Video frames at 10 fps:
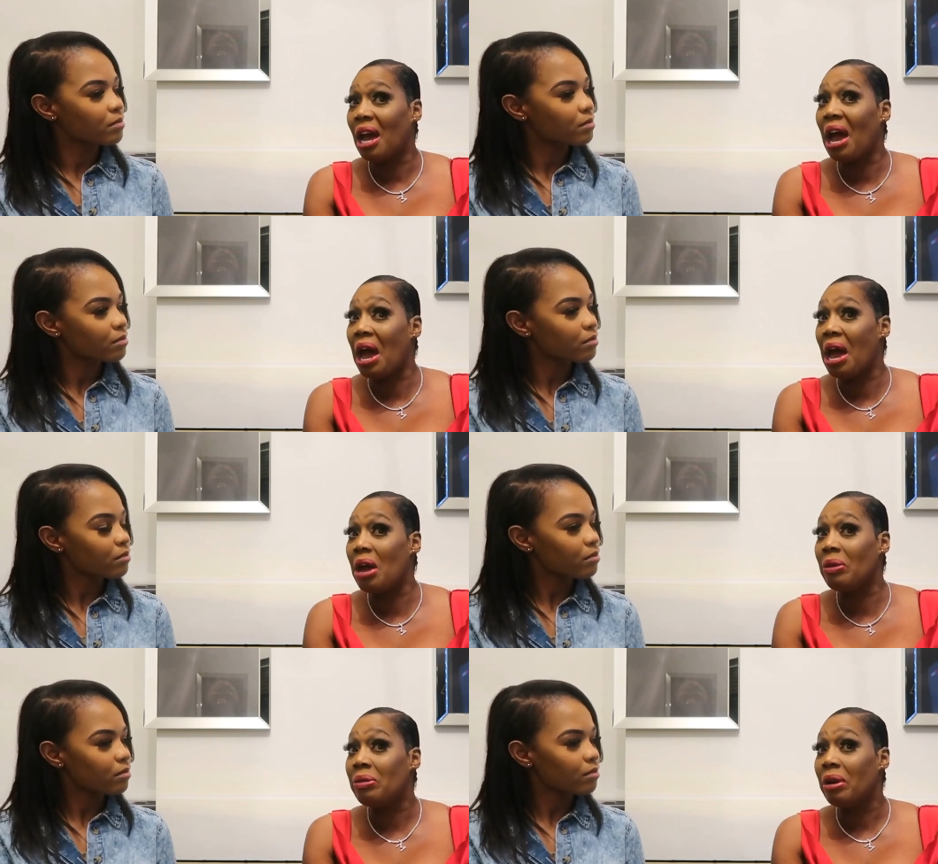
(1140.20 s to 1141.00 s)

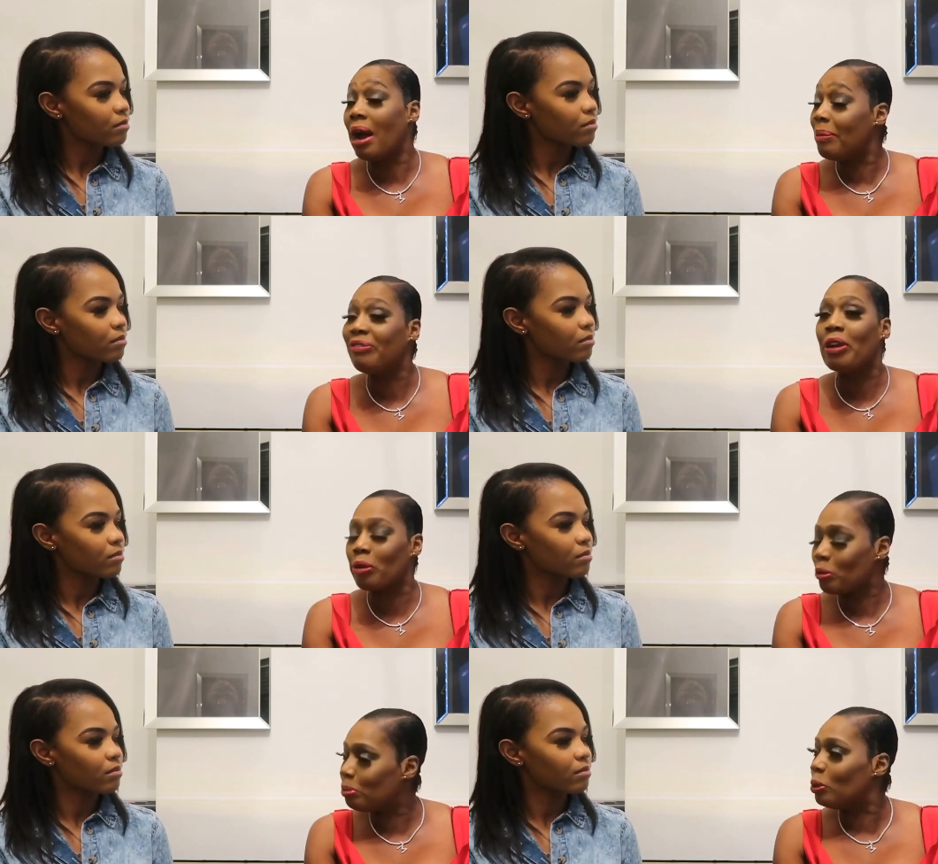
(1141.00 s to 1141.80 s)
Speaker 1: I am
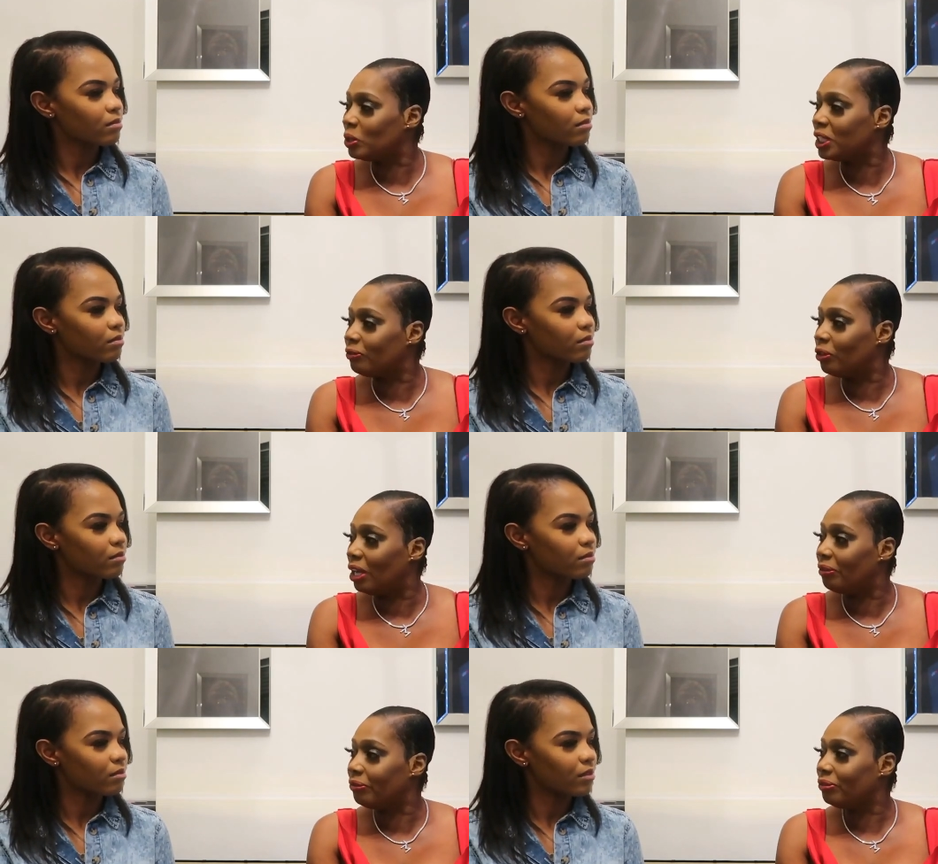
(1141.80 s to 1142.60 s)
very remorseful
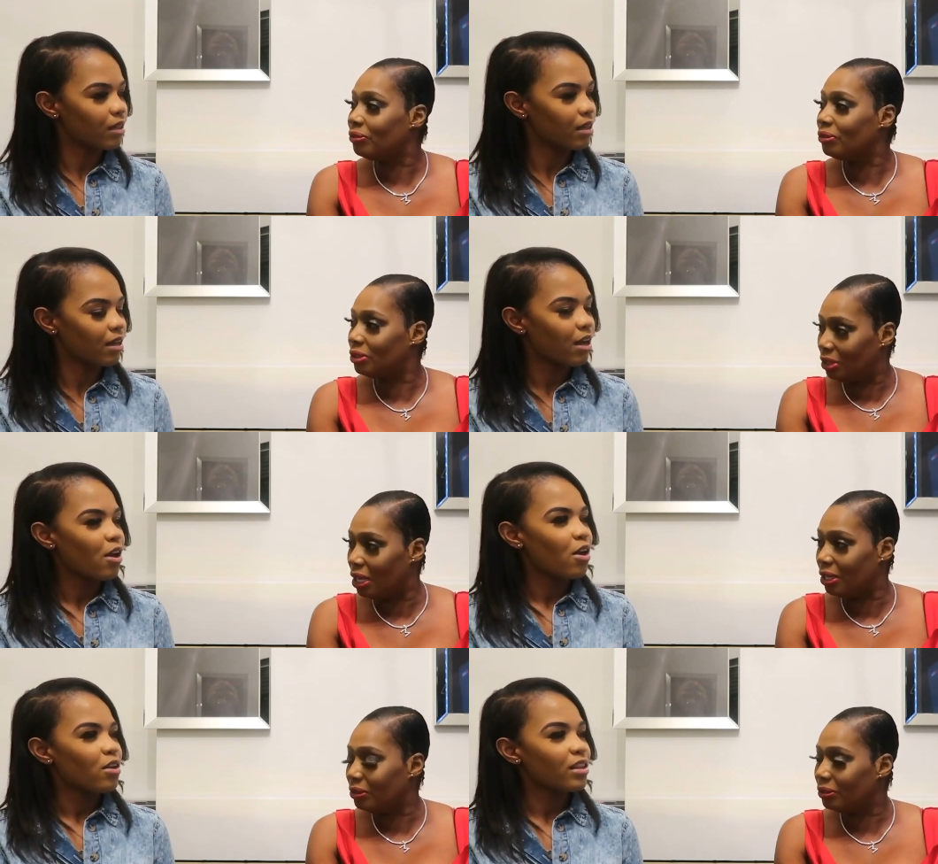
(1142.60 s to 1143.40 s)
of. Yeah
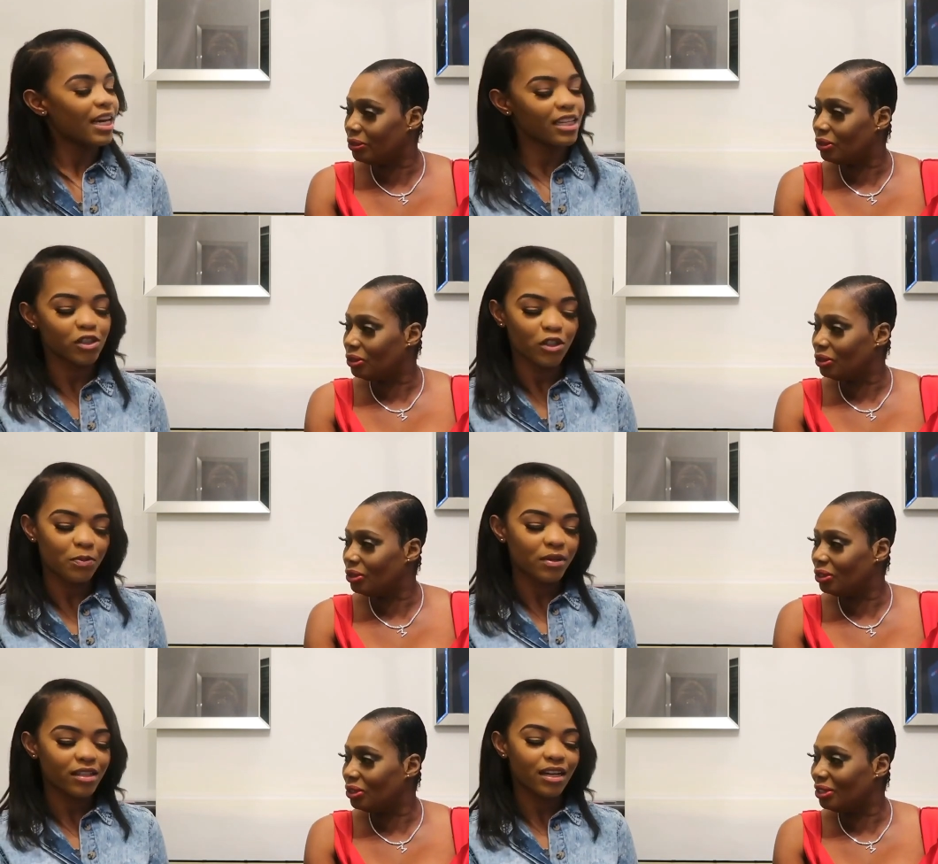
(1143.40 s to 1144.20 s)
yeah
Speaker 2: that is your
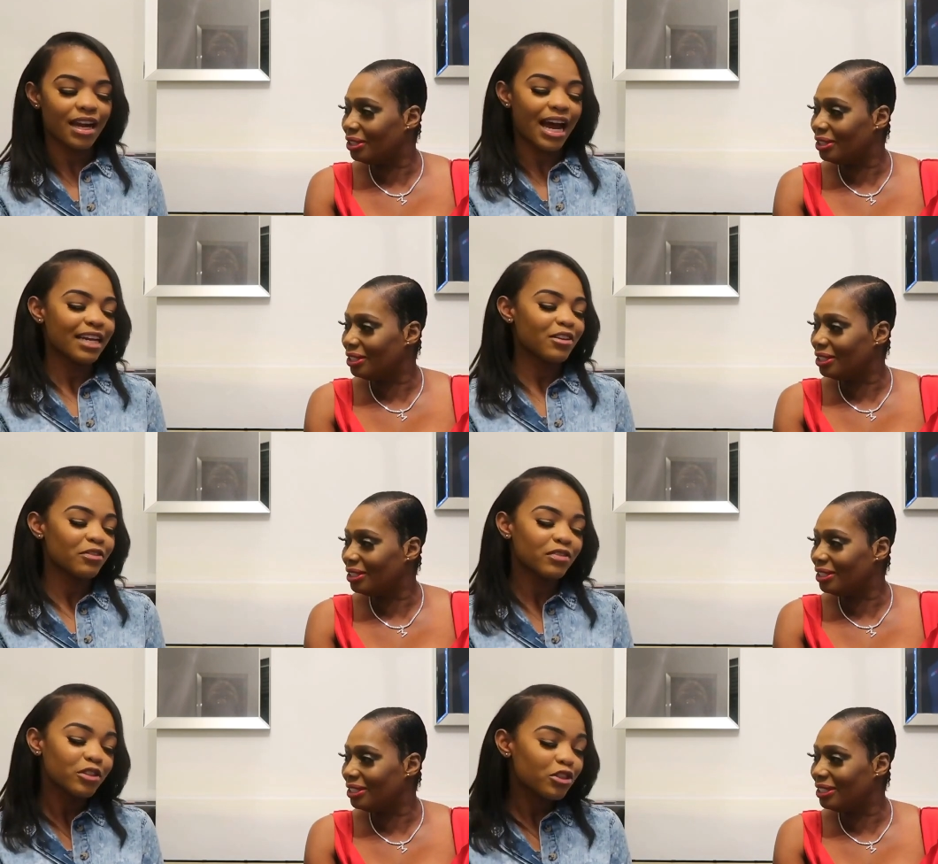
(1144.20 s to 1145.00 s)
opinion i don't
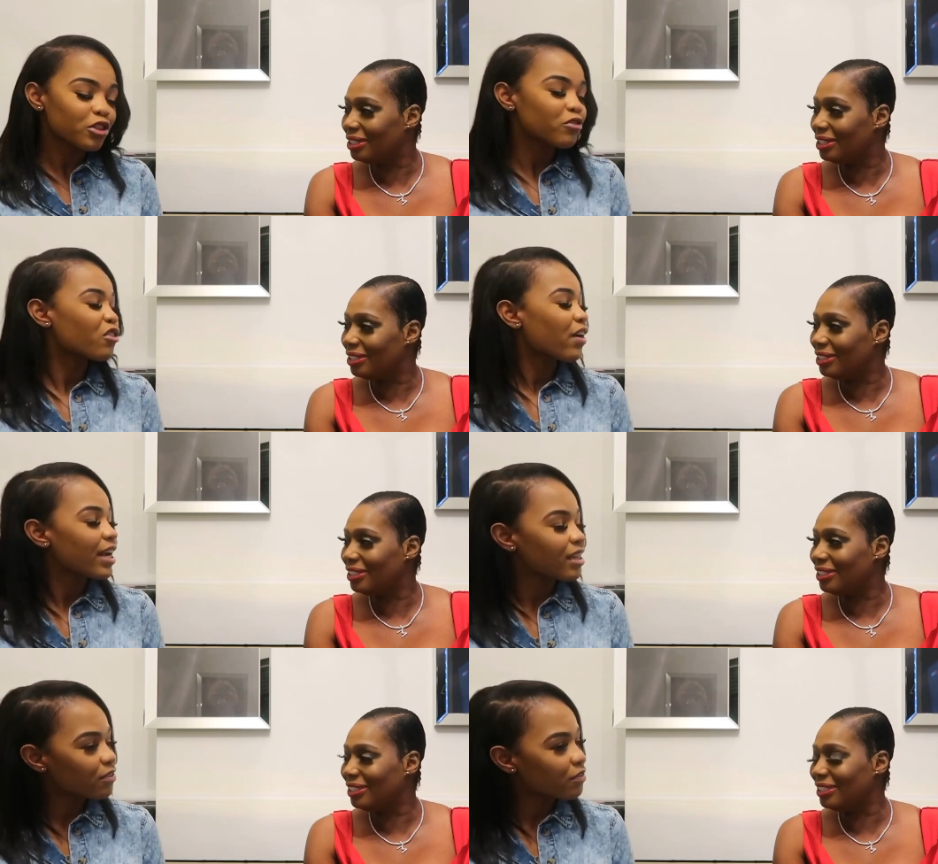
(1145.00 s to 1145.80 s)
think you should regret
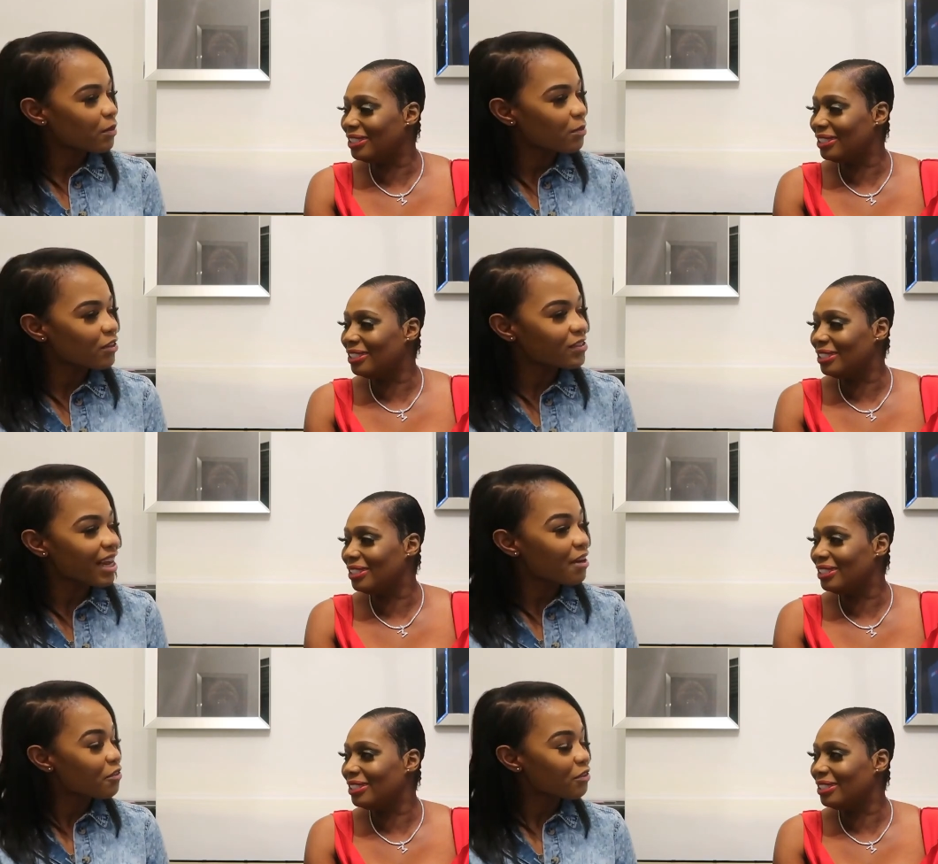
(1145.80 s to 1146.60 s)
anything because
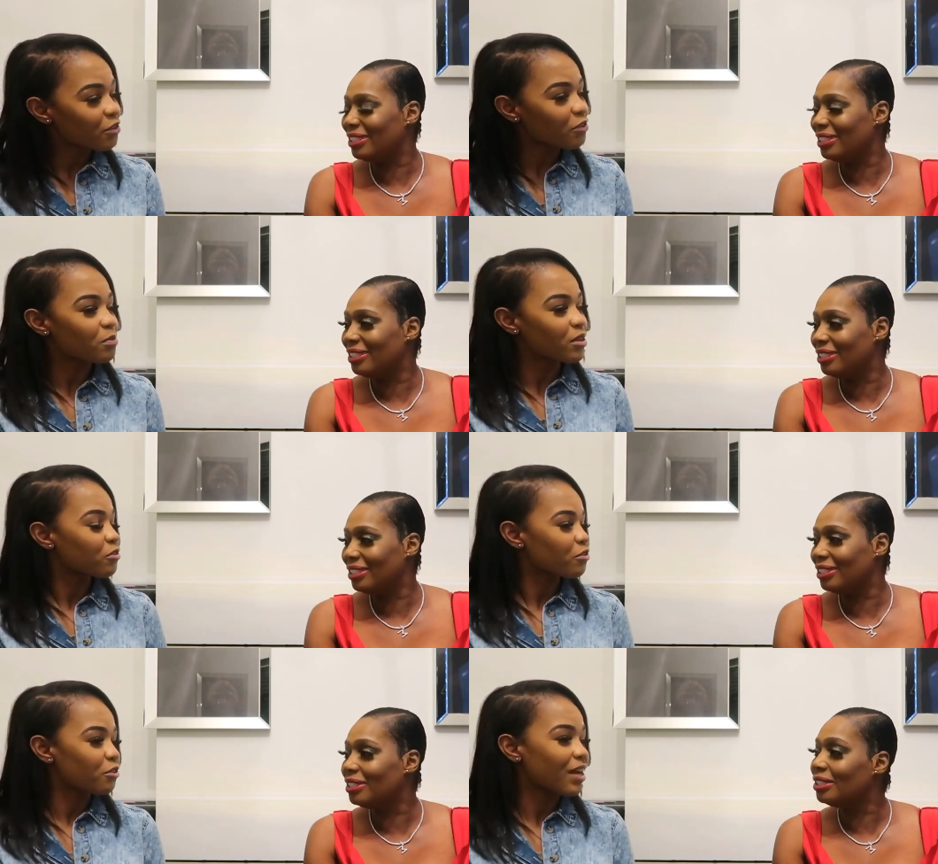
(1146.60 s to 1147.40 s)
everything you've been
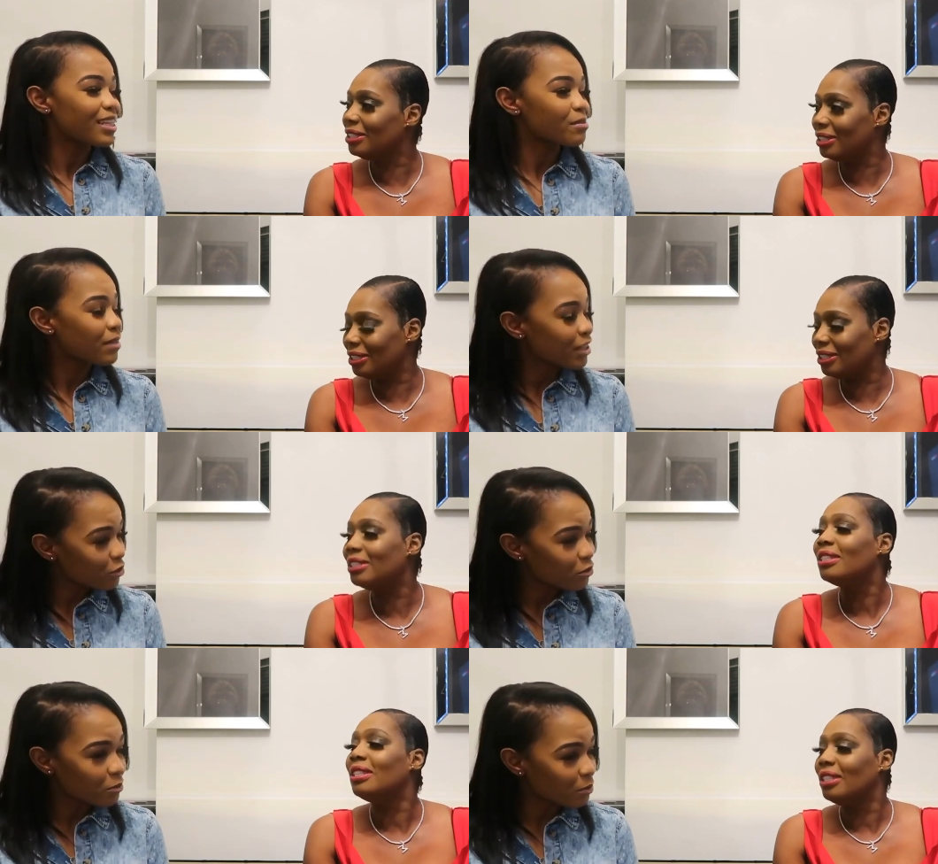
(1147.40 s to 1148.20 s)
through has made
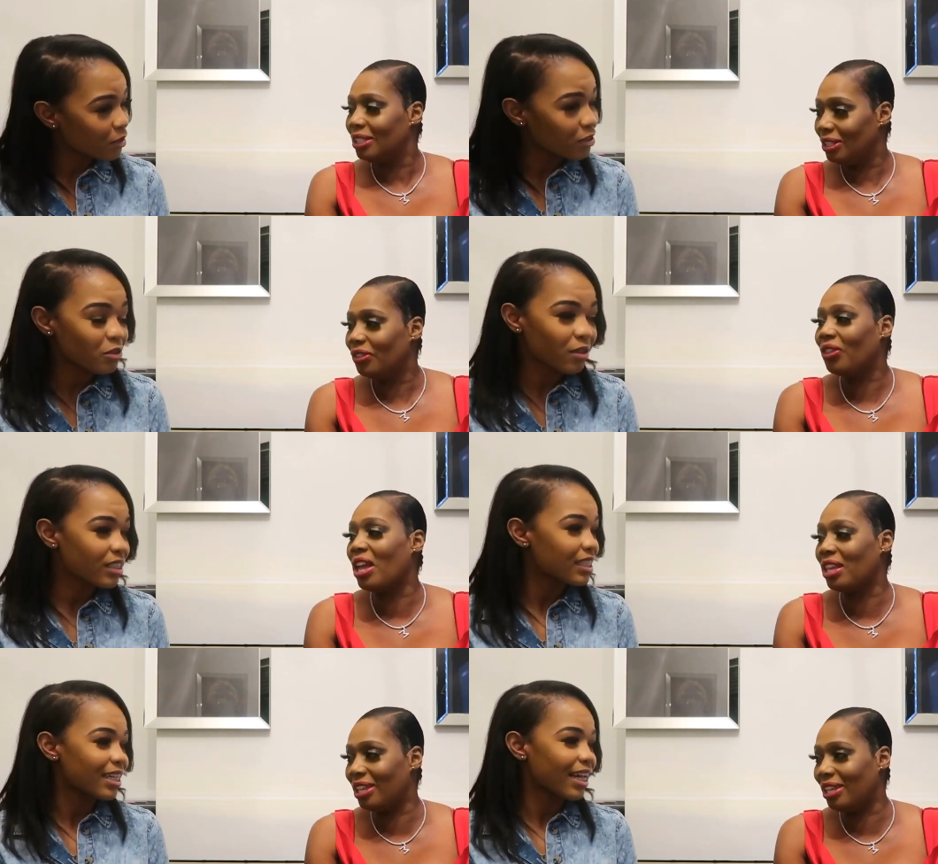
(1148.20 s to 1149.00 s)
you the woman you are
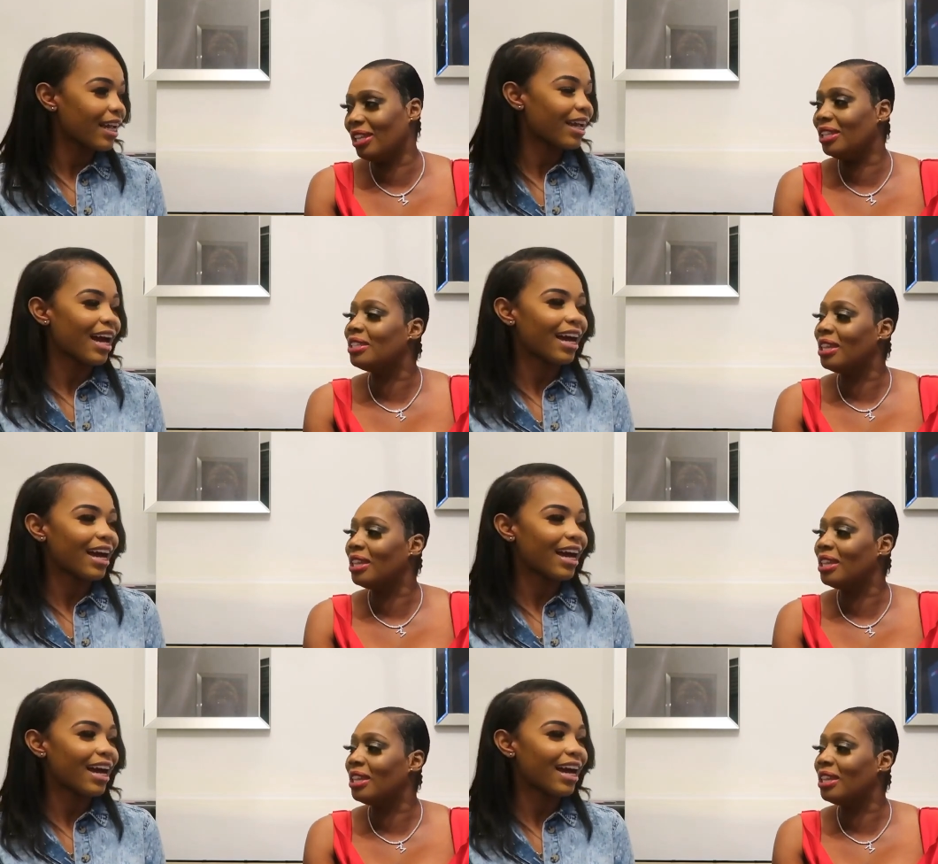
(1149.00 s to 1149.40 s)
thank today you,